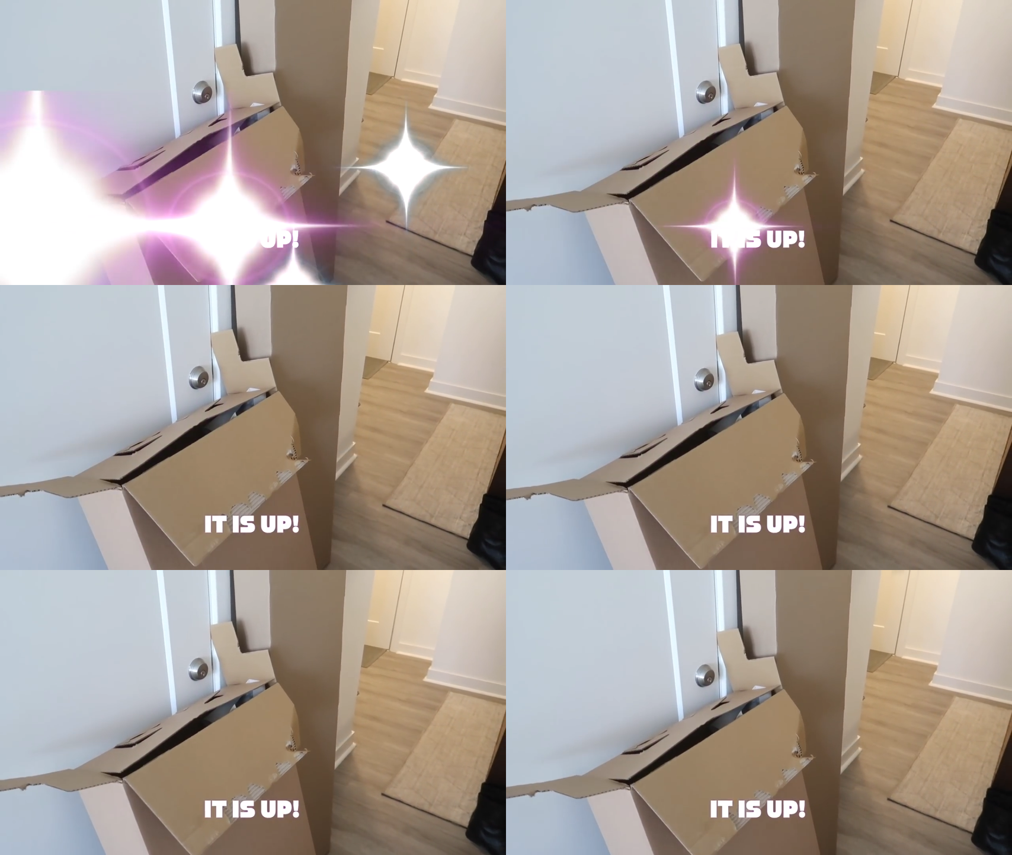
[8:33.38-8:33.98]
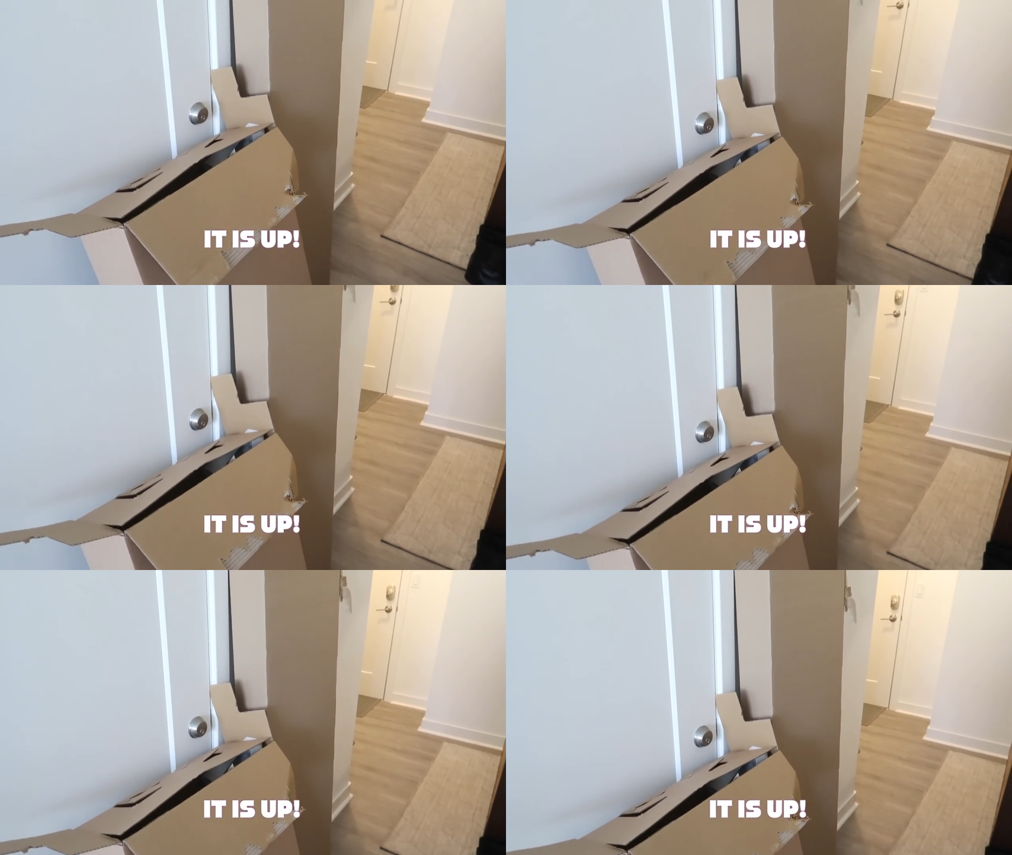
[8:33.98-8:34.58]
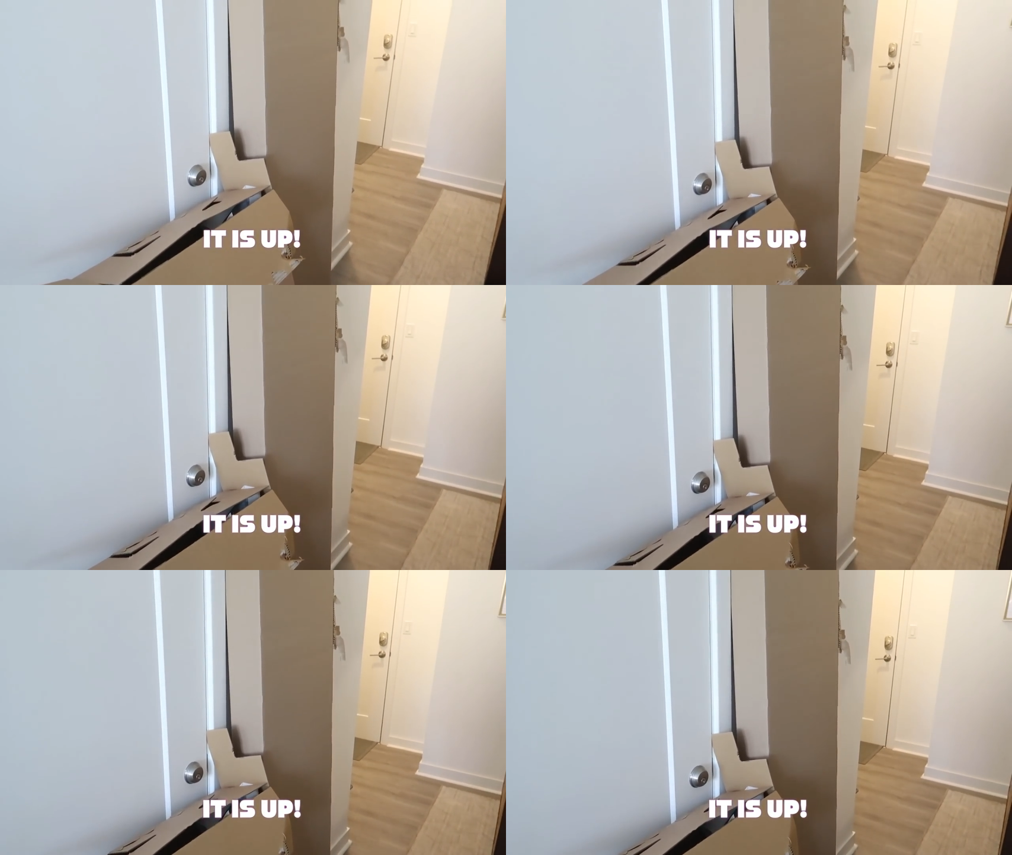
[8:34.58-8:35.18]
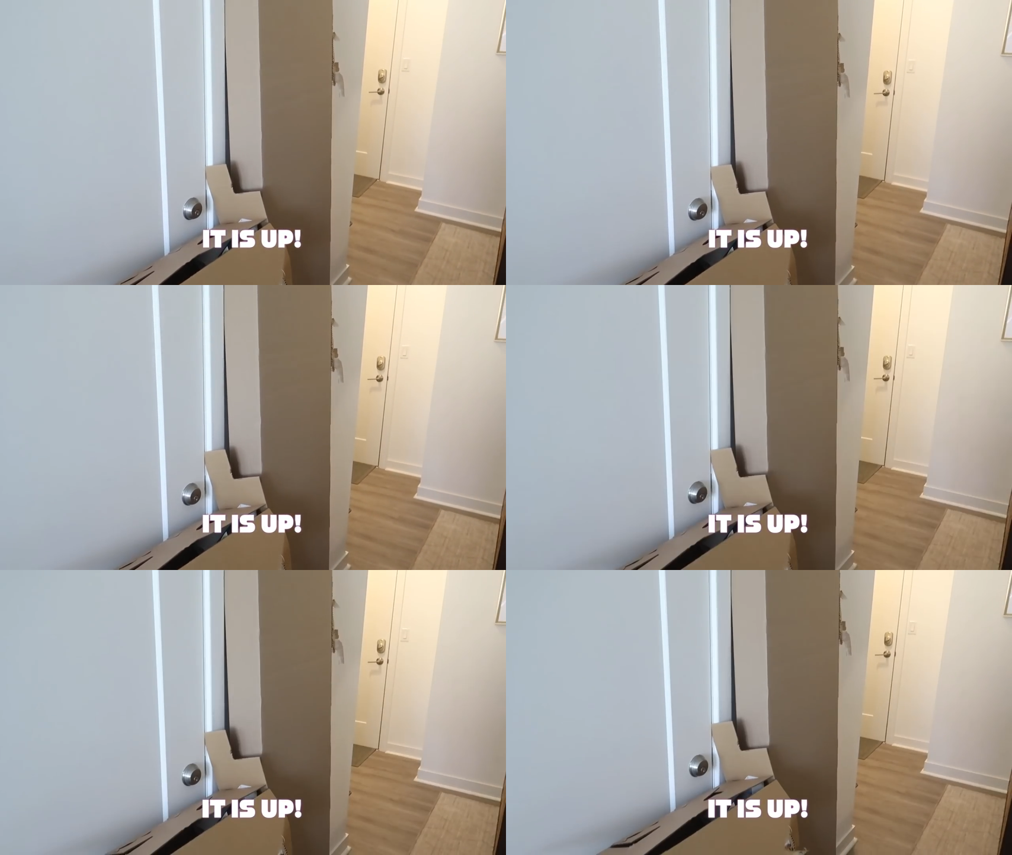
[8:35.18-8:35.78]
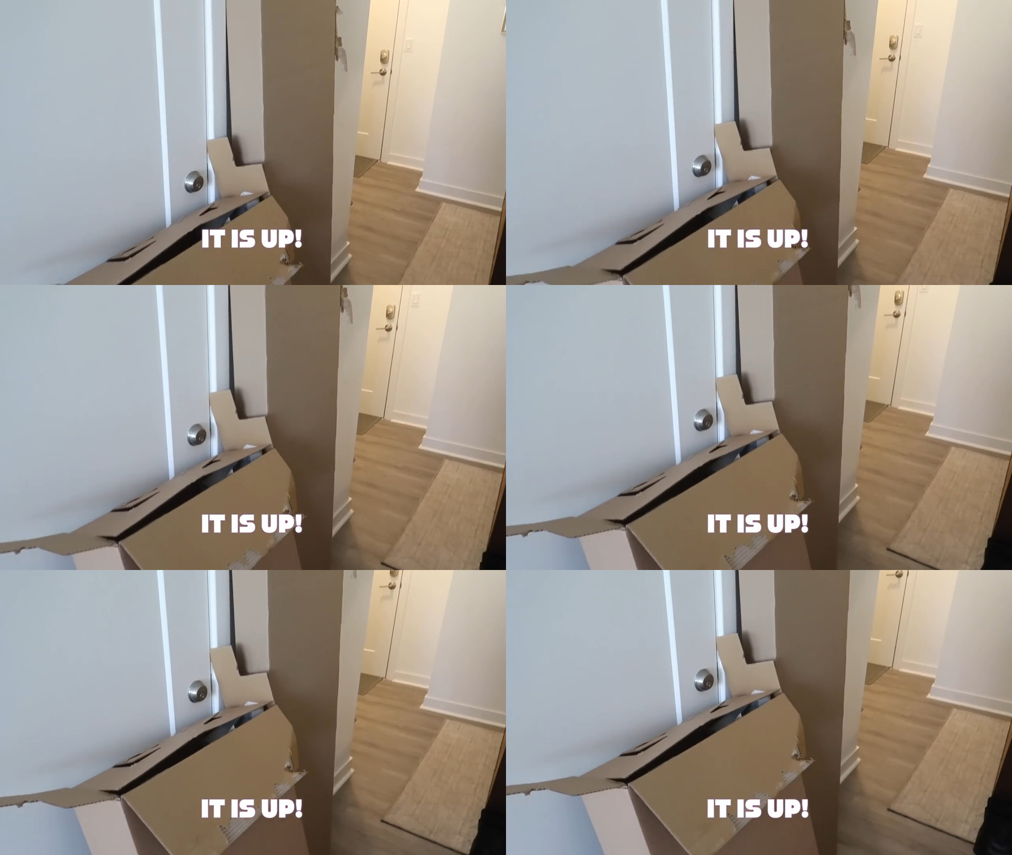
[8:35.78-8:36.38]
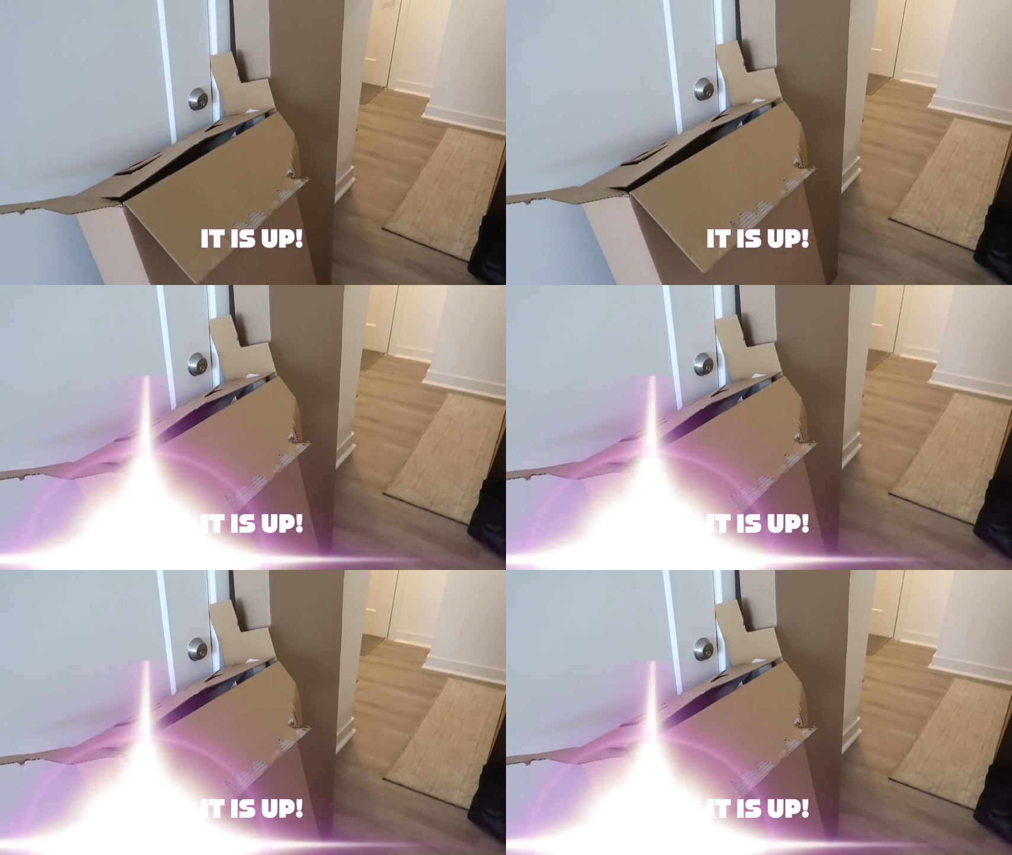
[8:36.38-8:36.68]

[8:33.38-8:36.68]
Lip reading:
Nobody's mouth can be seen.